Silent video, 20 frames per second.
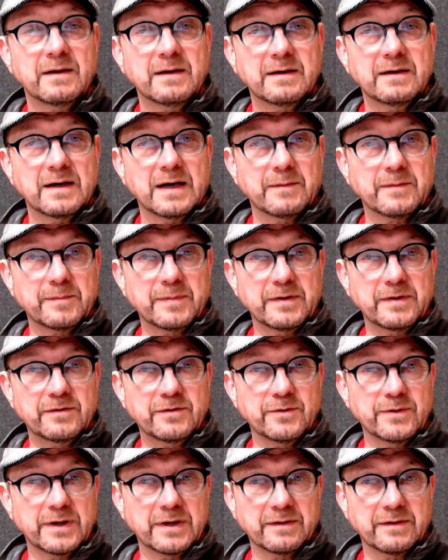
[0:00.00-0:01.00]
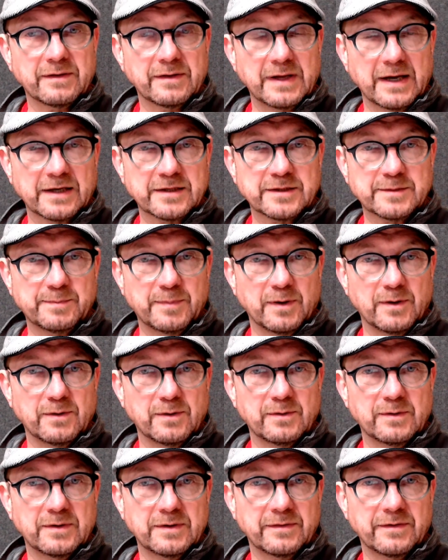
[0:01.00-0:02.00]
I'm going to be doing the expo
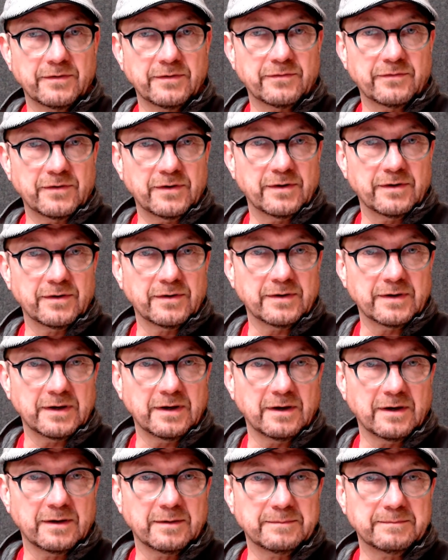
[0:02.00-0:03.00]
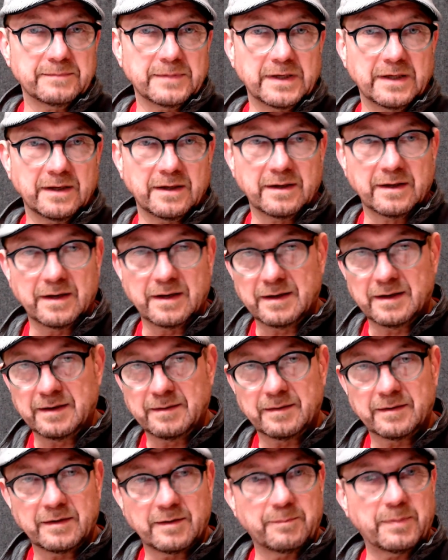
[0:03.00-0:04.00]
this year in
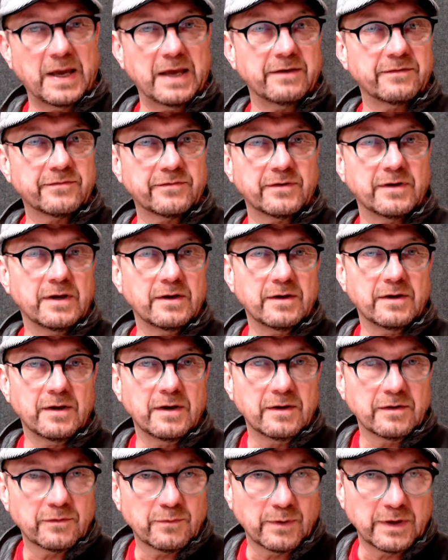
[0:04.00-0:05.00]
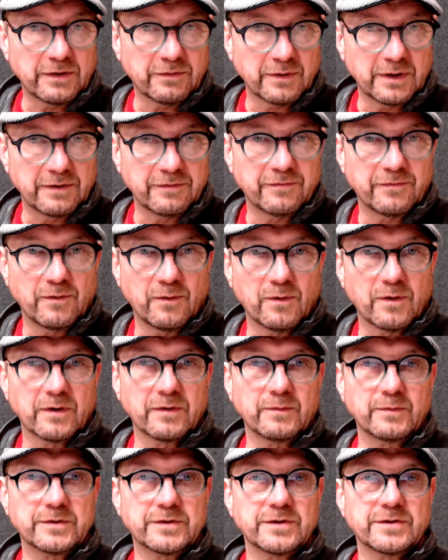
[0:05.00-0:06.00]
the PACE 2024,
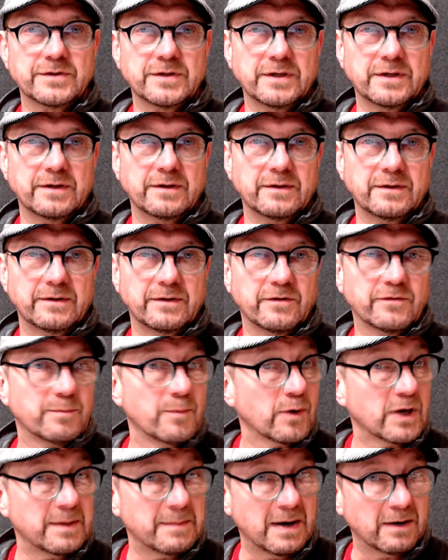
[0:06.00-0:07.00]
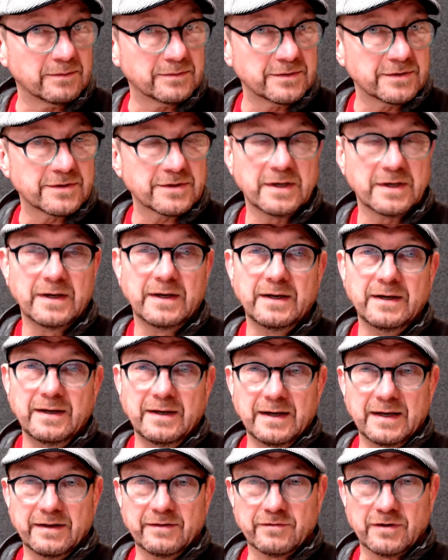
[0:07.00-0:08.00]
which is in the Smoky Mountains,
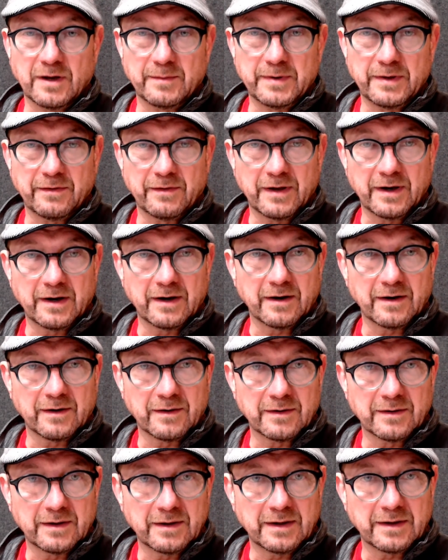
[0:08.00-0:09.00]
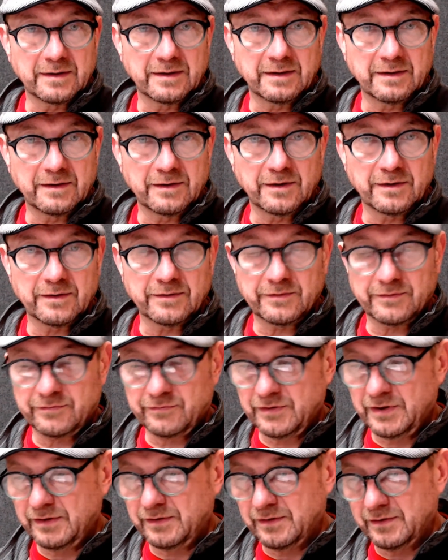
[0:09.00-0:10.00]
and so I'll be there, and you'll
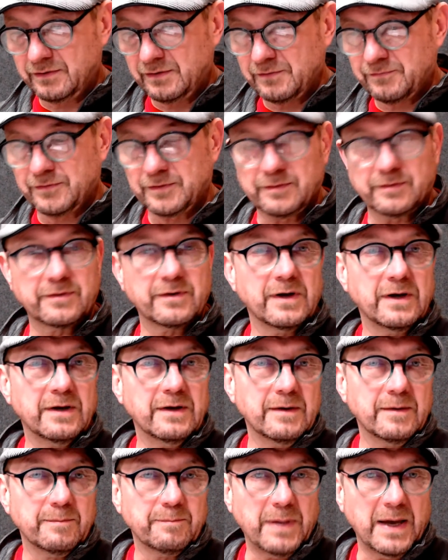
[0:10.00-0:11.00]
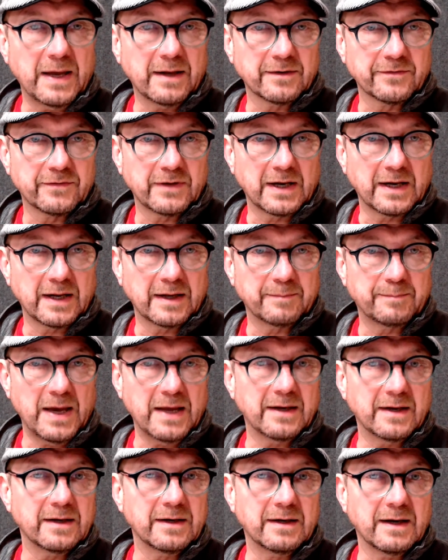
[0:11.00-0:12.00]
see the different panels that I
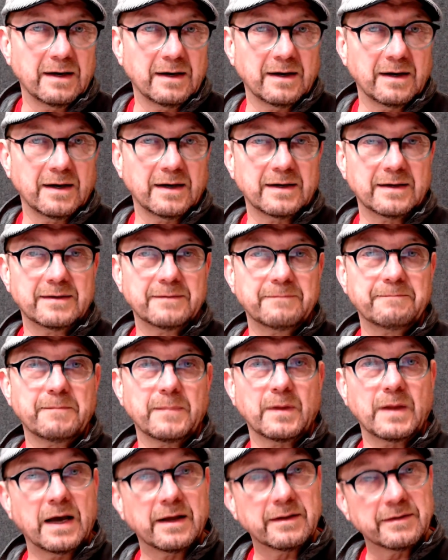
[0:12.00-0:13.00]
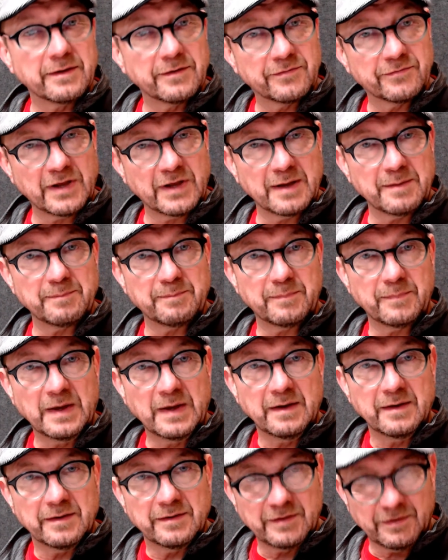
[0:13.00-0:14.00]
painted on the same
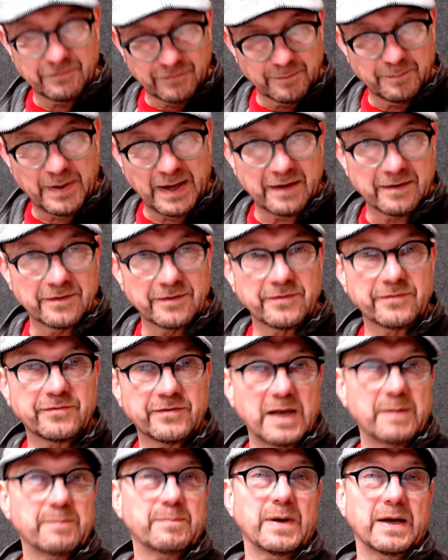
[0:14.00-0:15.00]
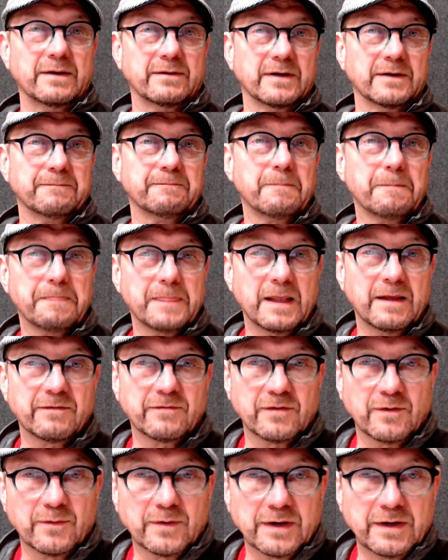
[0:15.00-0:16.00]
different panels, same painting. And so
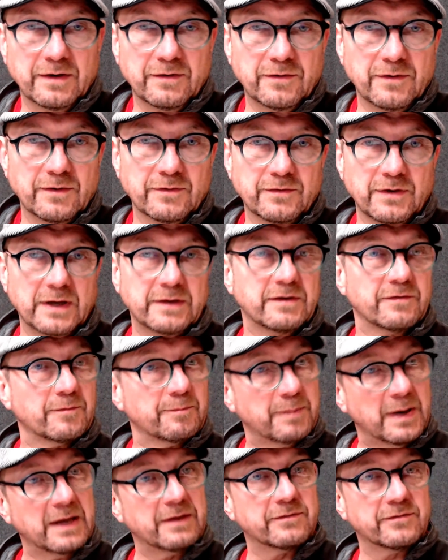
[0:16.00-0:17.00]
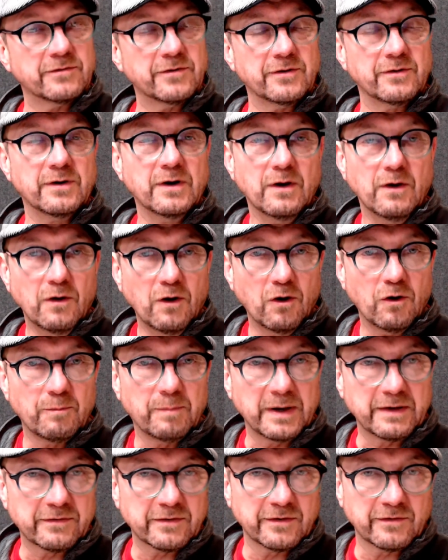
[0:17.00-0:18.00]
we're going to try different paints too. Whole
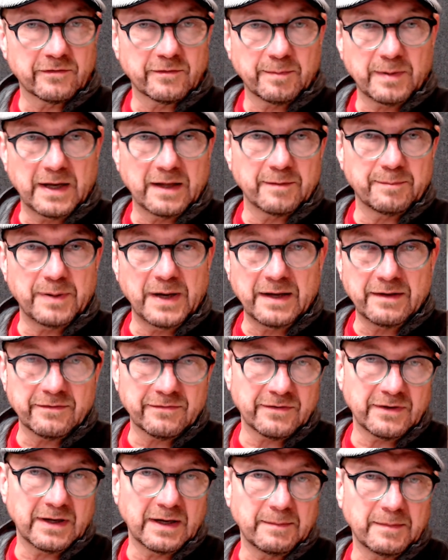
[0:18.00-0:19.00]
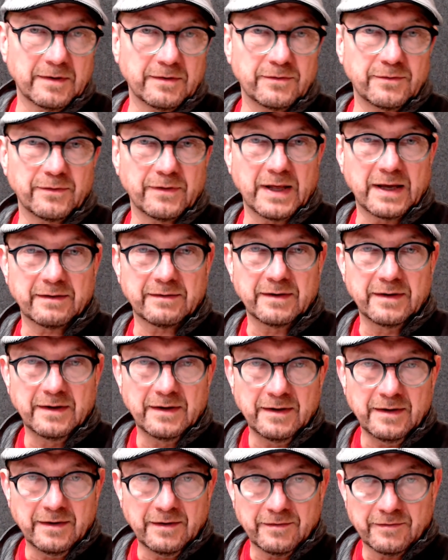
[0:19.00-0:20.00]
Bank's going to supply the paints, and I'm going to do that
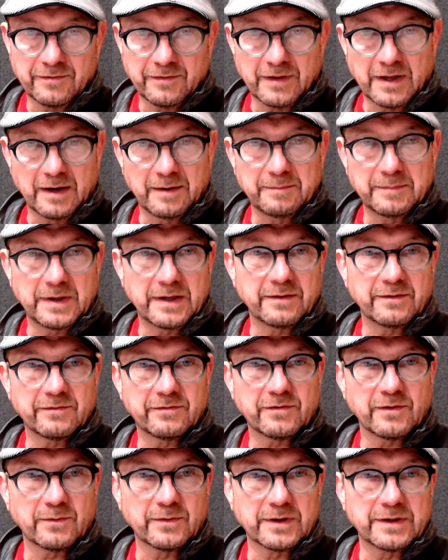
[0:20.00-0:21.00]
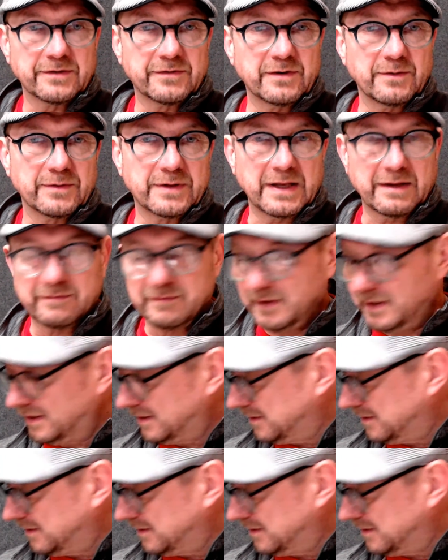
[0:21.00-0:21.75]
for them, and so we're going to see what that's like.